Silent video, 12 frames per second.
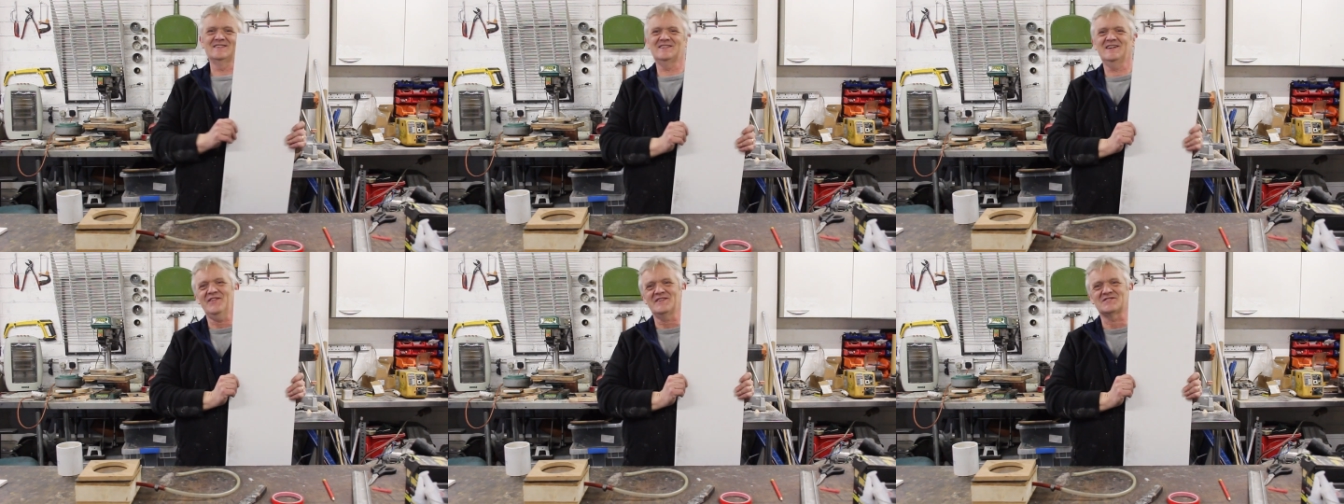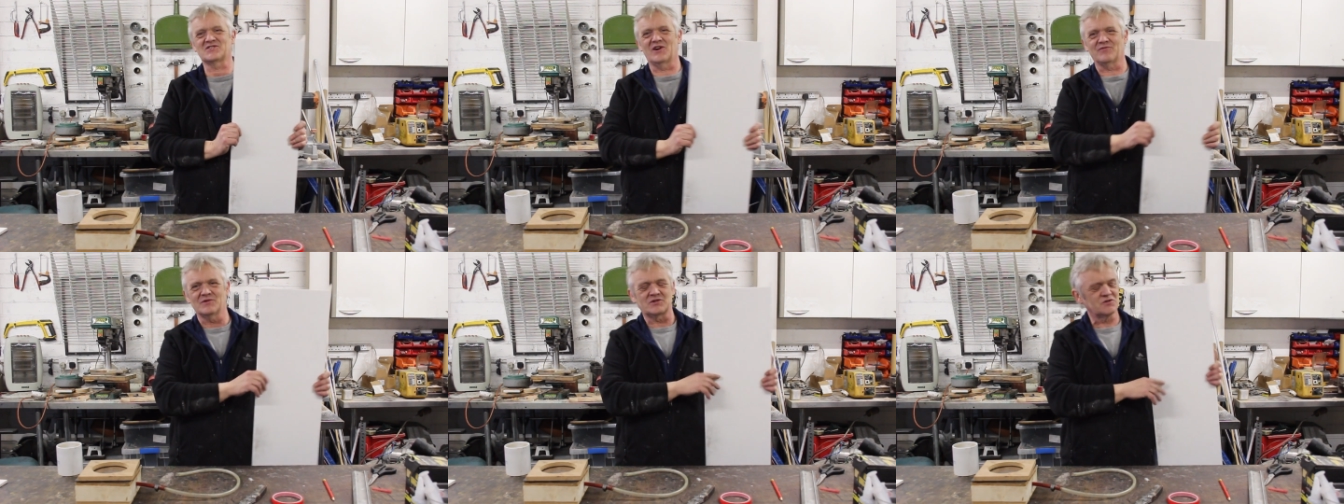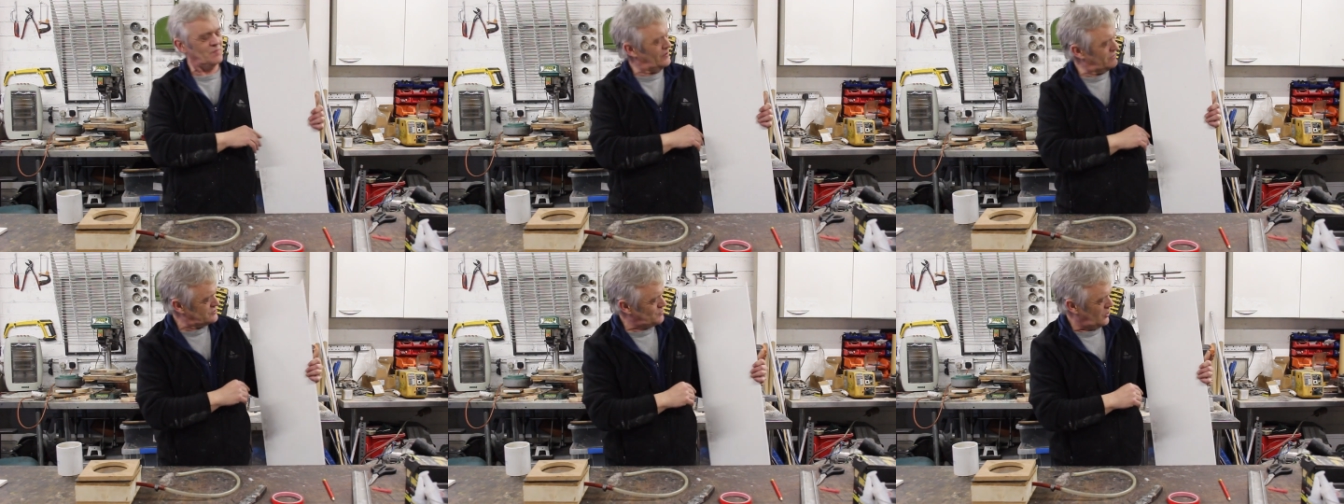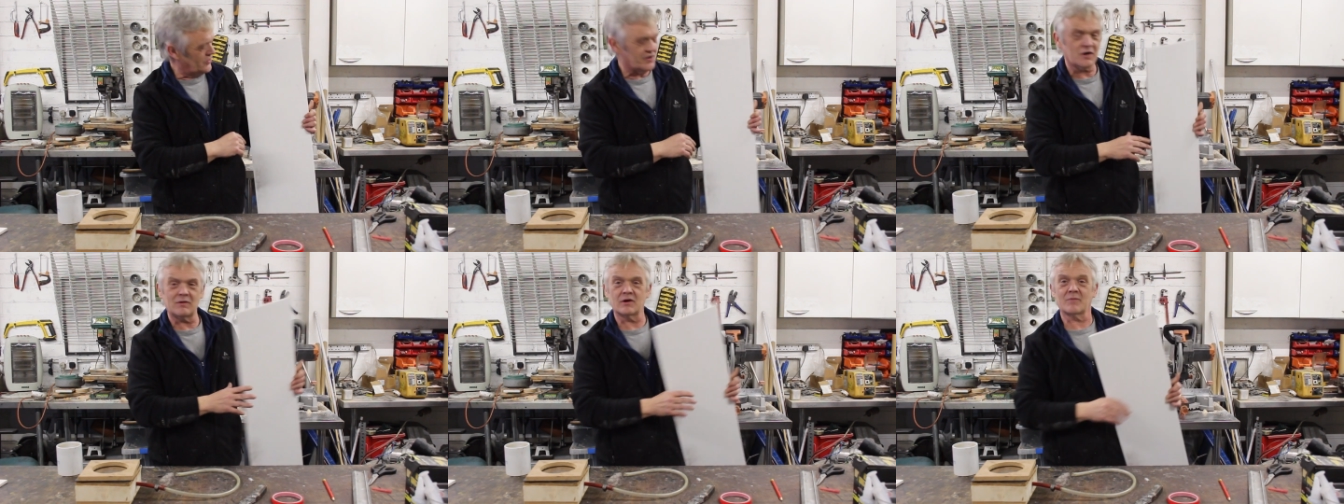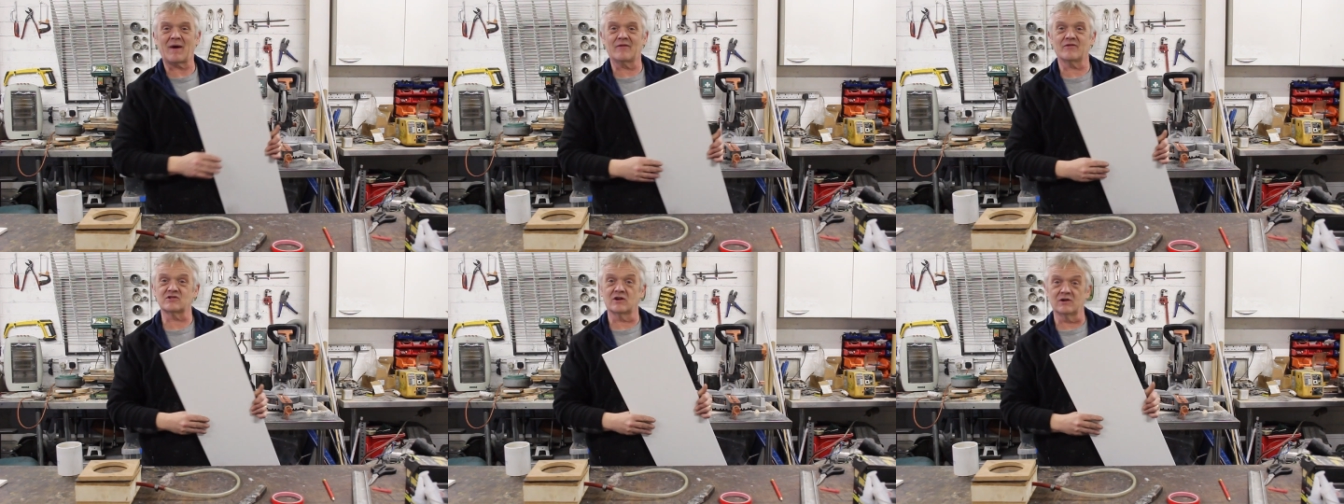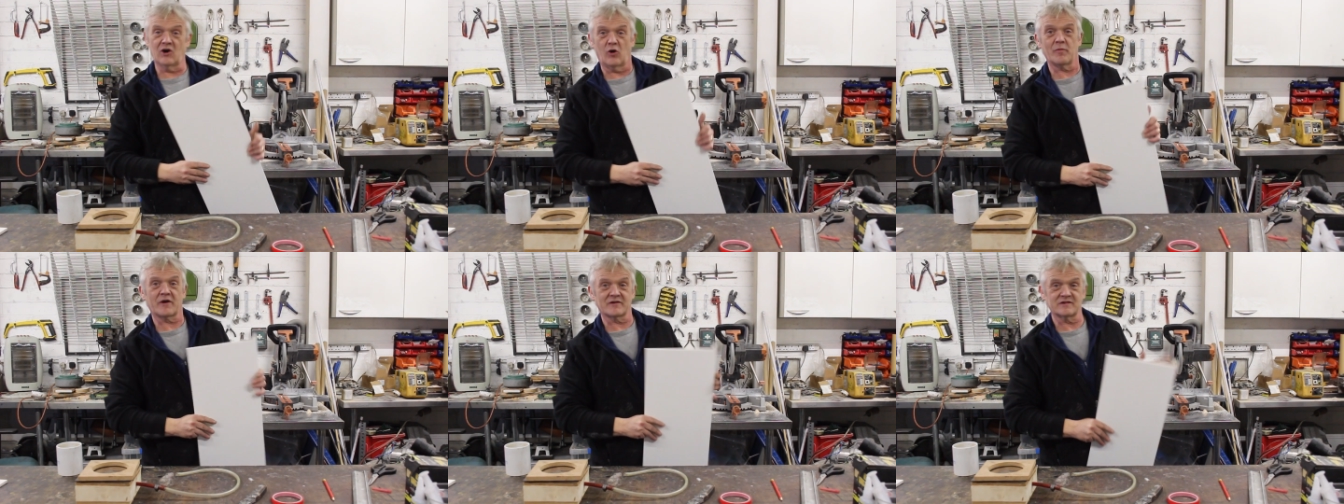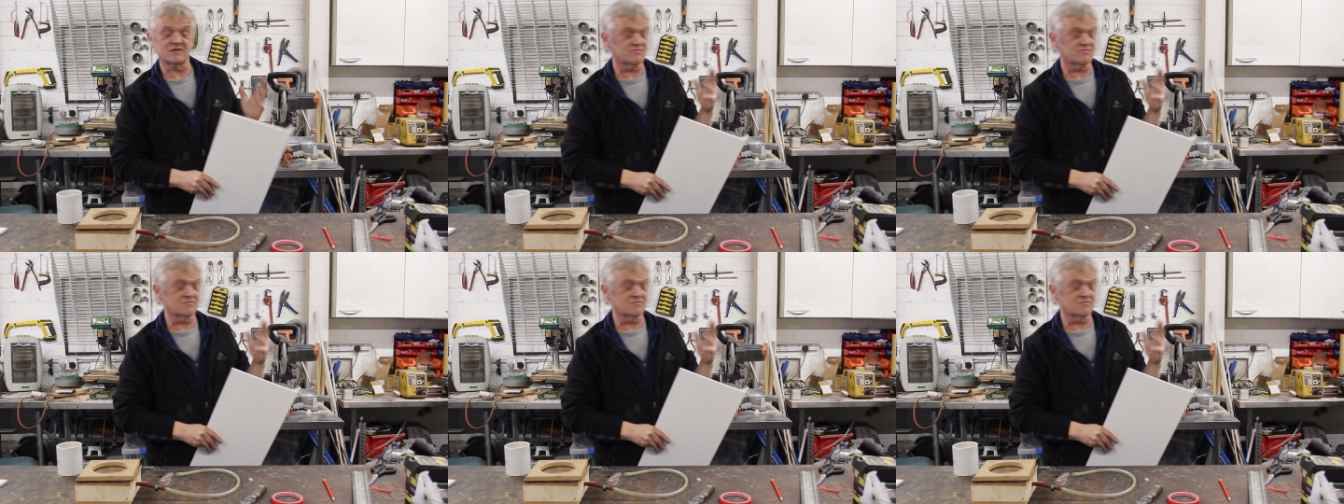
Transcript: to this stuff, which is builder's board. I go on about this a lot because